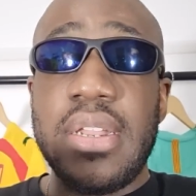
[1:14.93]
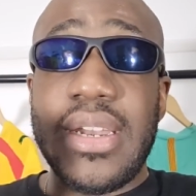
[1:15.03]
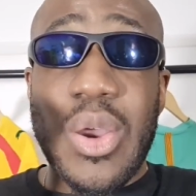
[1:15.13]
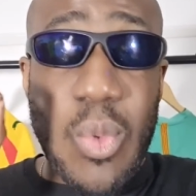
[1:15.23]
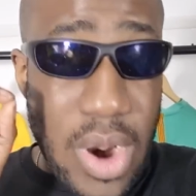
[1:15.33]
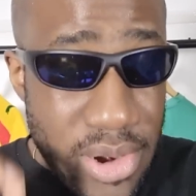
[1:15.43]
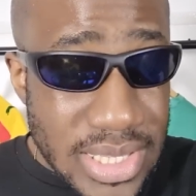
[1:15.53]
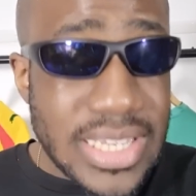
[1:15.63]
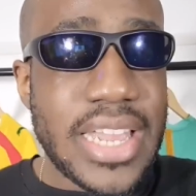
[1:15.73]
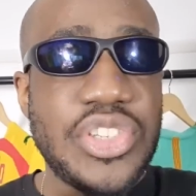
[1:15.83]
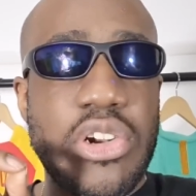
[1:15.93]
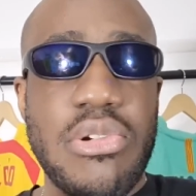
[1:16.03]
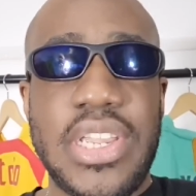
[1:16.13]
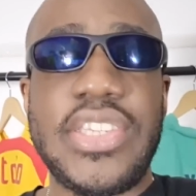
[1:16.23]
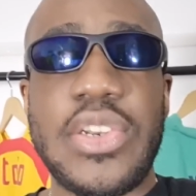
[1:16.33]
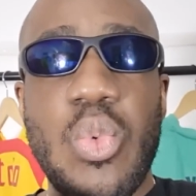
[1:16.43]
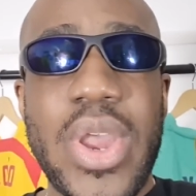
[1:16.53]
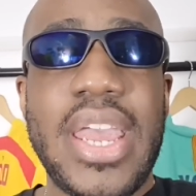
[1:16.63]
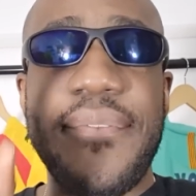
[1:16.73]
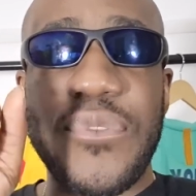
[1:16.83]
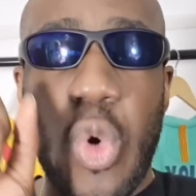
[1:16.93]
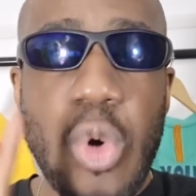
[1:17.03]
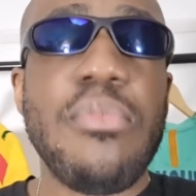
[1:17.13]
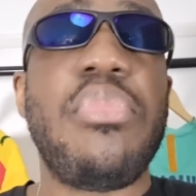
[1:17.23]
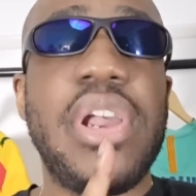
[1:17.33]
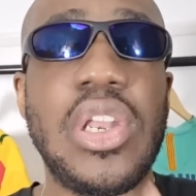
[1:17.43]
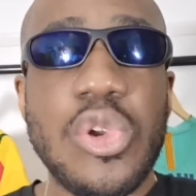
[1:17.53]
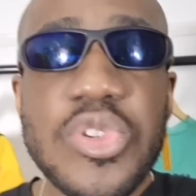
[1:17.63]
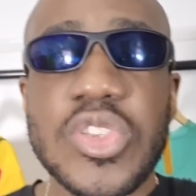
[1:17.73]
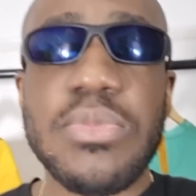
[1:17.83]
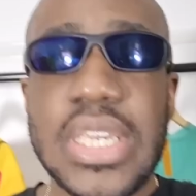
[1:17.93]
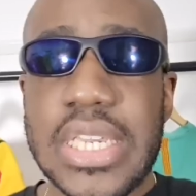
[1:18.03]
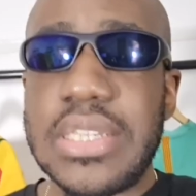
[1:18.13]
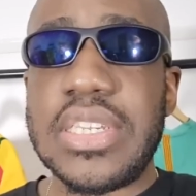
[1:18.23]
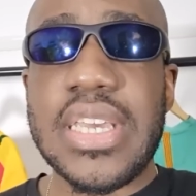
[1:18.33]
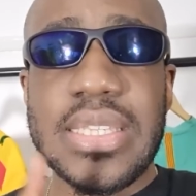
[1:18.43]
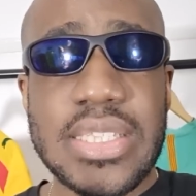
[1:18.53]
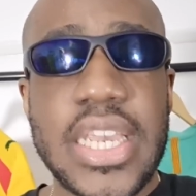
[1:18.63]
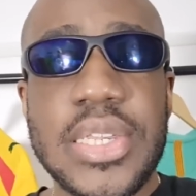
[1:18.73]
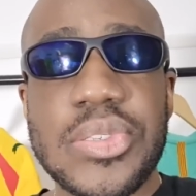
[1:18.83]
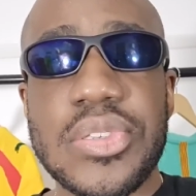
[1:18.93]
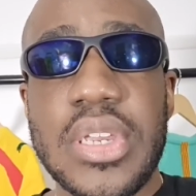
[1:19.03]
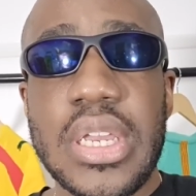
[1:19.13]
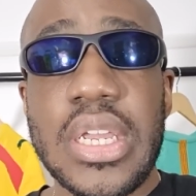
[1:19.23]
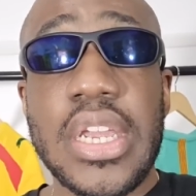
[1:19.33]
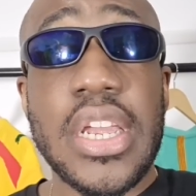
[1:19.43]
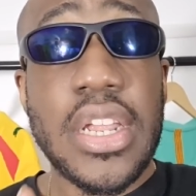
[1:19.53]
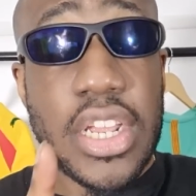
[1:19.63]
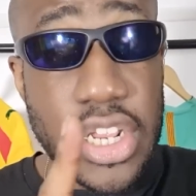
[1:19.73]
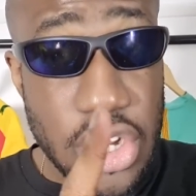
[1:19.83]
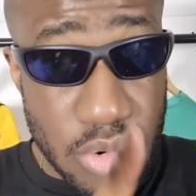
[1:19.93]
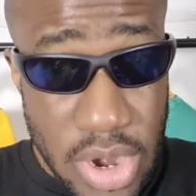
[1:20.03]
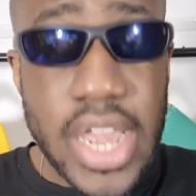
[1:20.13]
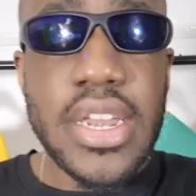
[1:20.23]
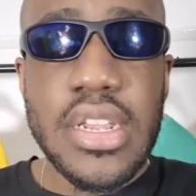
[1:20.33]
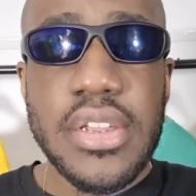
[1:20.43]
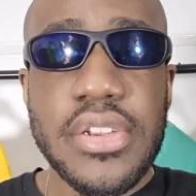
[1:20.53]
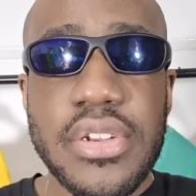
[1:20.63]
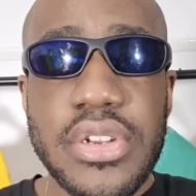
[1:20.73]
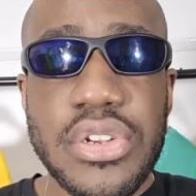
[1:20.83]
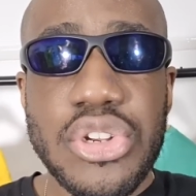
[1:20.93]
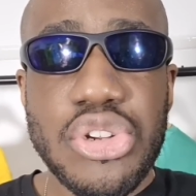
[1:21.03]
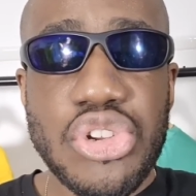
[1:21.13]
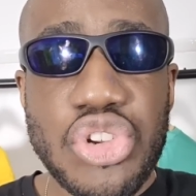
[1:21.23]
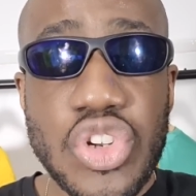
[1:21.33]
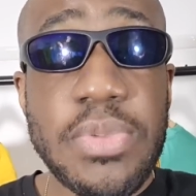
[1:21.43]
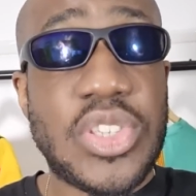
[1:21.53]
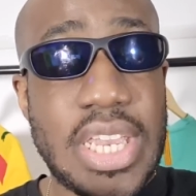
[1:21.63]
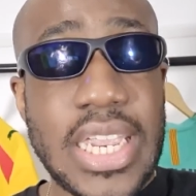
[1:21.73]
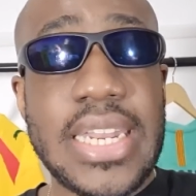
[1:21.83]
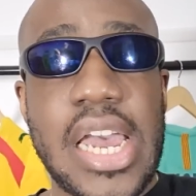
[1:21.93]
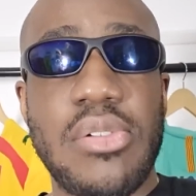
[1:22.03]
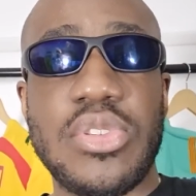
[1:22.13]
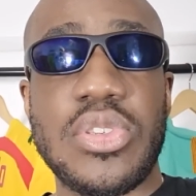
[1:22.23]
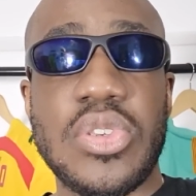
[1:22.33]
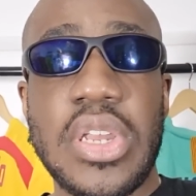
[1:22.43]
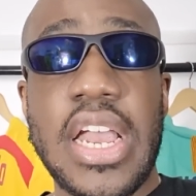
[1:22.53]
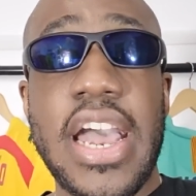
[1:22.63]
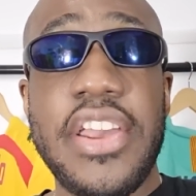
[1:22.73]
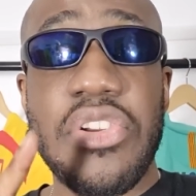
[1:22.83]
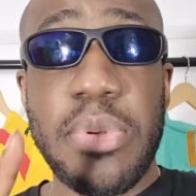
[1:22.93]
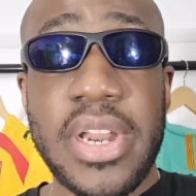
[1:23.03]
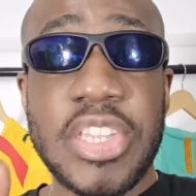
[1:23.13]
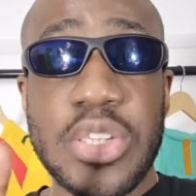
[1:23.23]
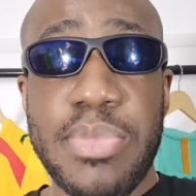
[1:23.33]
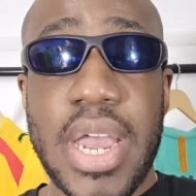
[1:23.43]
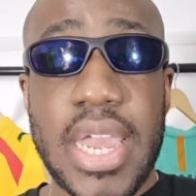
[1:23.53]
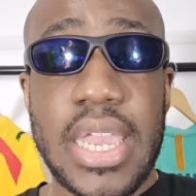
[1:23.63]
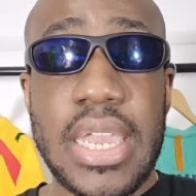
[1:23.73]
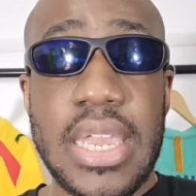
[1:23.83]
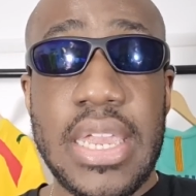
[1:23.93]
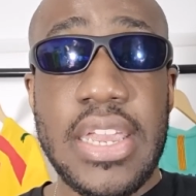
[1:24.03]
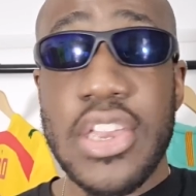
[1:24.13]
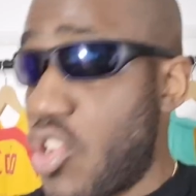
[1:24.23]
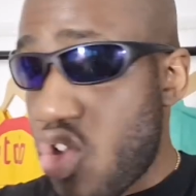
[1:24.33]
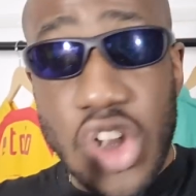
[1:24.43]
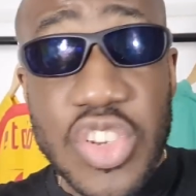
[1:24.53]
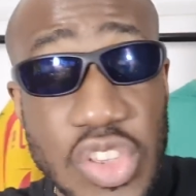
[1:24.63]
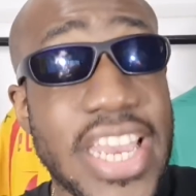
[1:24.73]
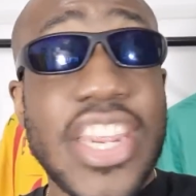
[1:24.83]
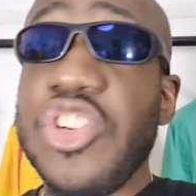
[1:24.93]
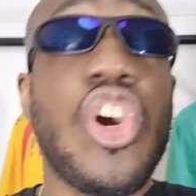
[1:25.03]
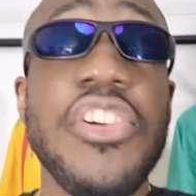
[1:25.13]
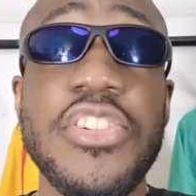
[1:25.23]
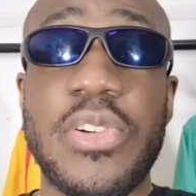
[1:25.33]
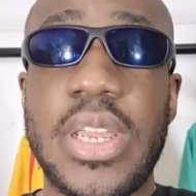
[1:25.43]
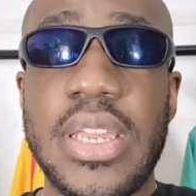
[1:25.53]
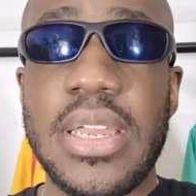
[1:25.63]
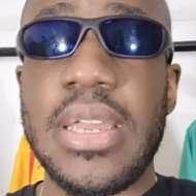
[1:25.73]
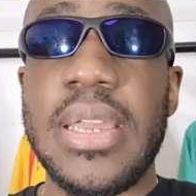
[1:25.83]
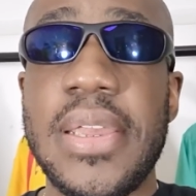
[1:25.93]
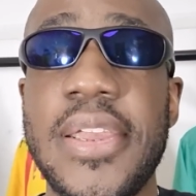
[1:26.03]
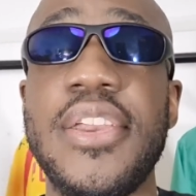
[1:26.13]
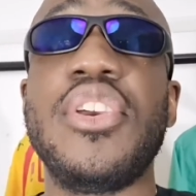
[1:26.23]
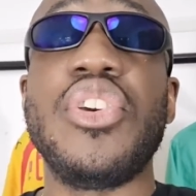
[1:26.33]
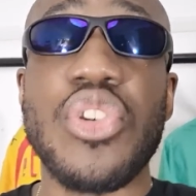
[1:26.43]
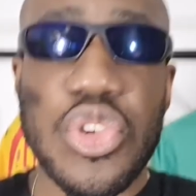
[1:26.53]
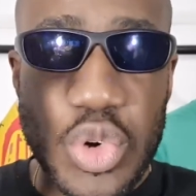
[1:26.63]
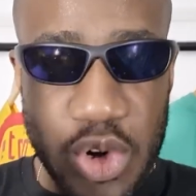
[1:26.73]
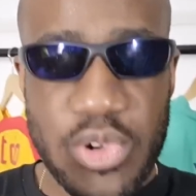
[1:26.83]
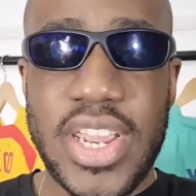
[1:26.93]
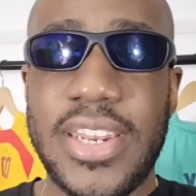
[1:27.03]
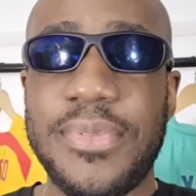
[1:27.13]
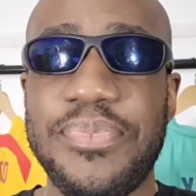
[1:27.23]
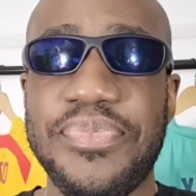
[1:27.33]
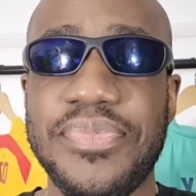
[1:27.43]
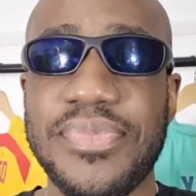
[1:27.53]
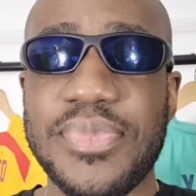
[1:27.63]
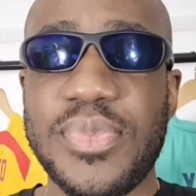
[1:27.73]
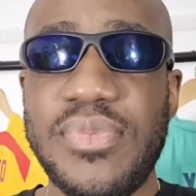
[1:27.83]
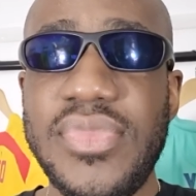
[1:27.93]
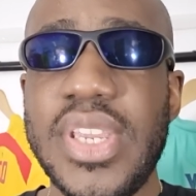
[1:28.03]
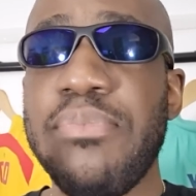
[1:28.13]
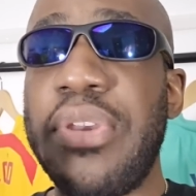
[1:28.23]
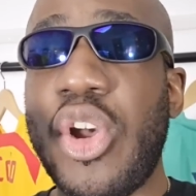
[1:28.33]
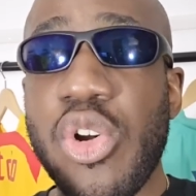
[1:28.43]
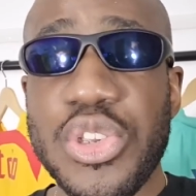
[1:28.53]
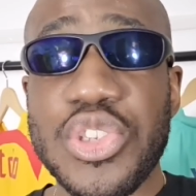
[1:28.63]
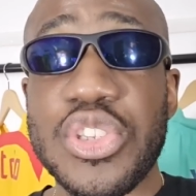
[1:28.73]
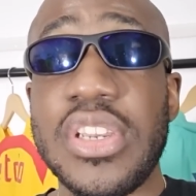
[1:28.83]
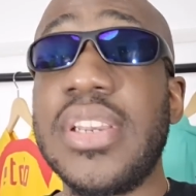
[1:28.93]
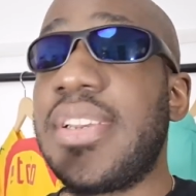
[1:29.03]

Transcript: Now, where it gets crazy and where homeboy loses me is he then says Iran should be taken out and replaced by not another Asian country, Ukraine. Because